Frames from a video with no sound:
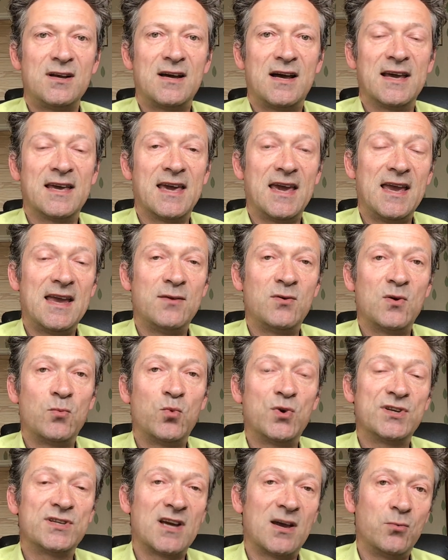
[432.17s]
again,
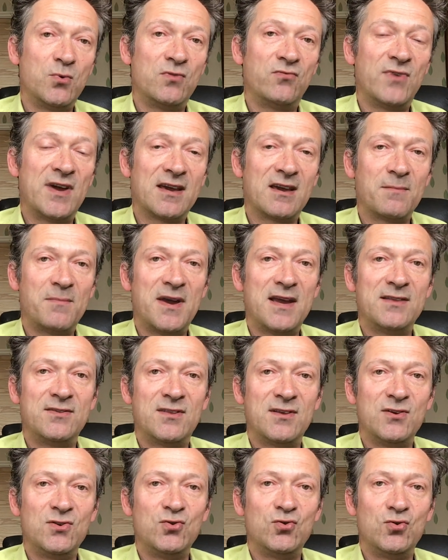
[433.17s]
which I would recommend
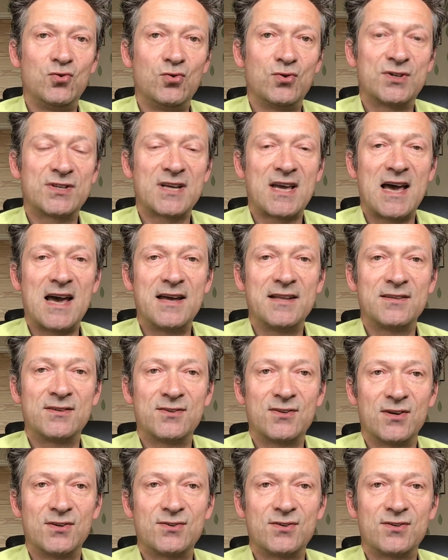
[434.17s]
that you scan
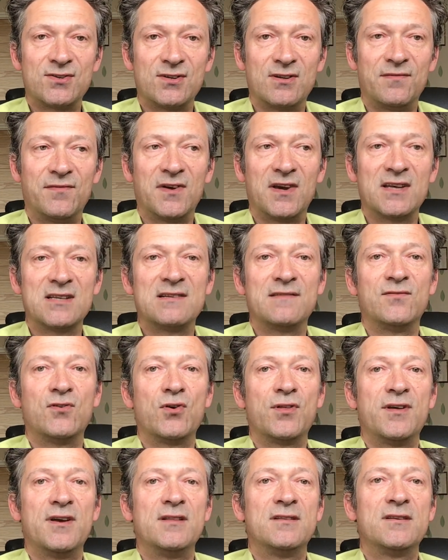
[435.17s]
such certificates of
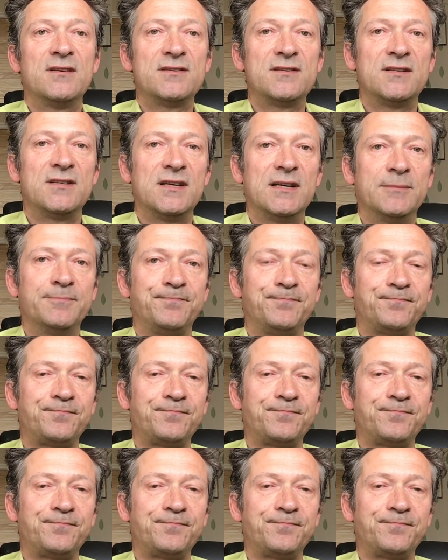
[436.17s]
authenticity.